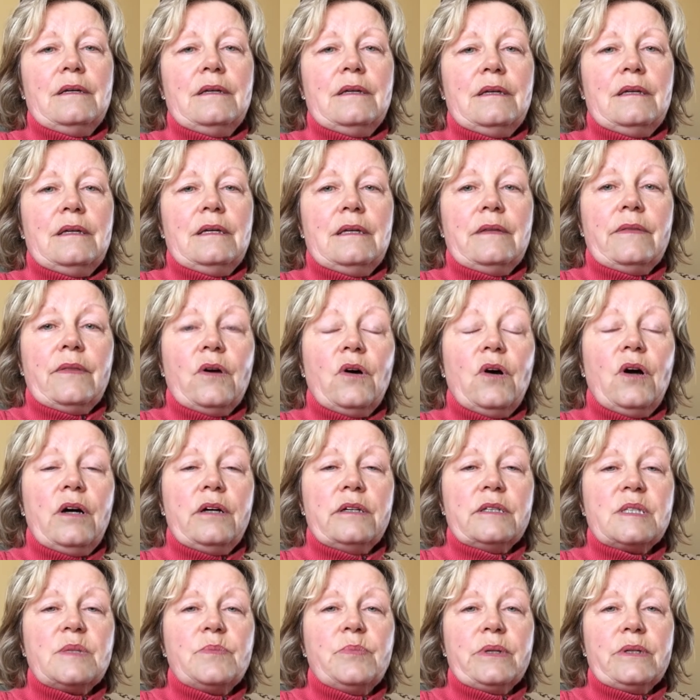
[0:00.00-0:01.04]
in the
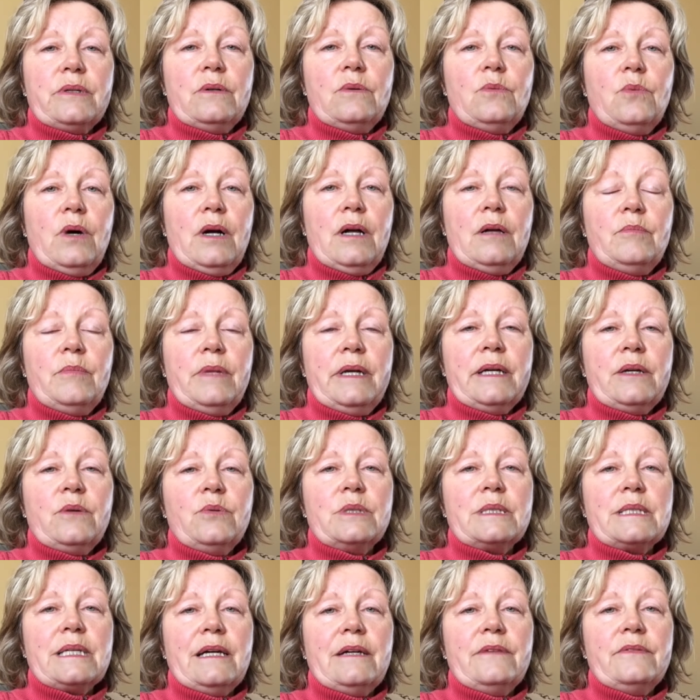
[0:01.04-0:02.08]
hospital while Mike
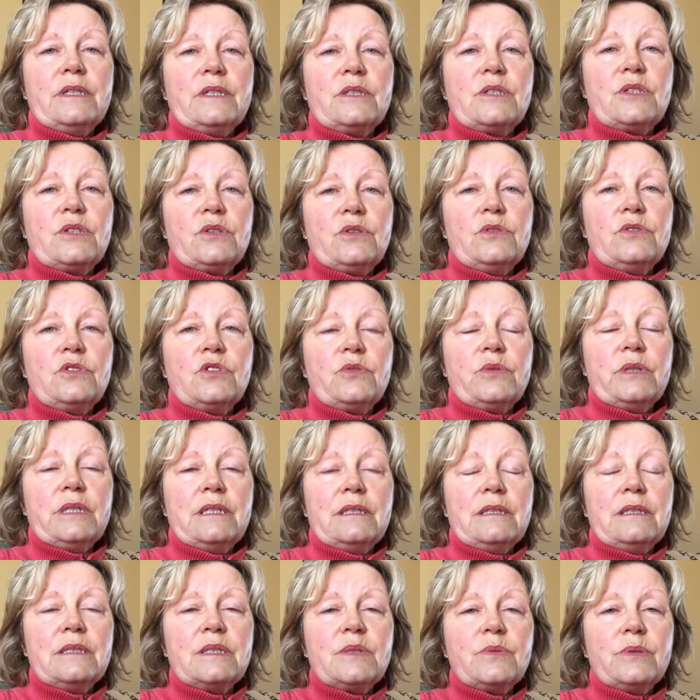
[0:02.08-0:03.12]
was having surgery, and
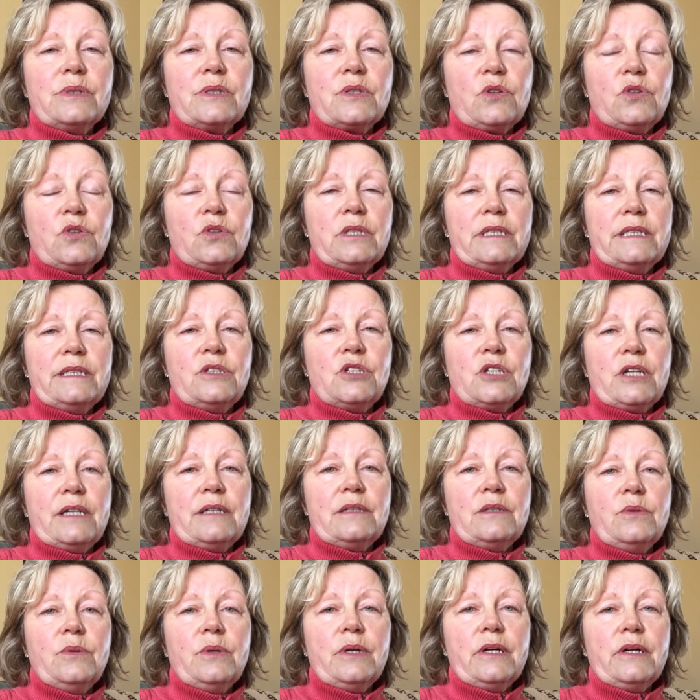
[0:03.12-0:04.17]
this was early
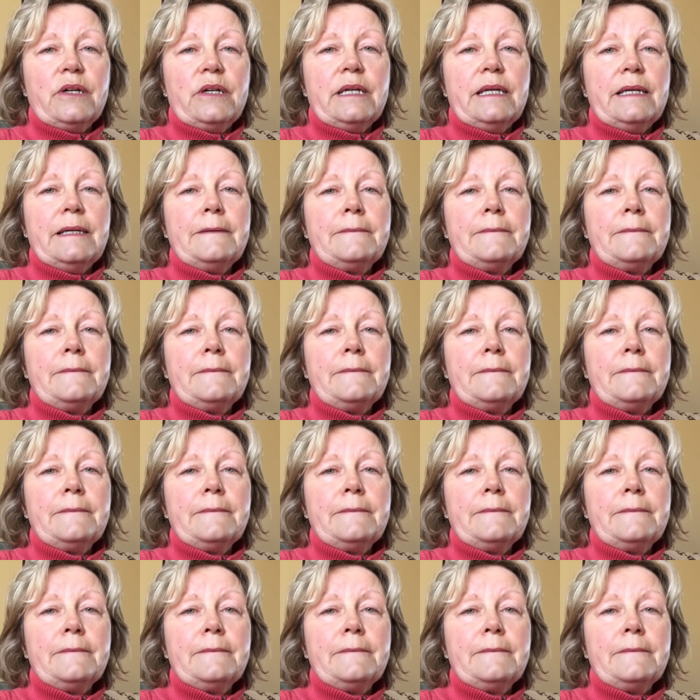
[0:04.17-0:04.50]
January.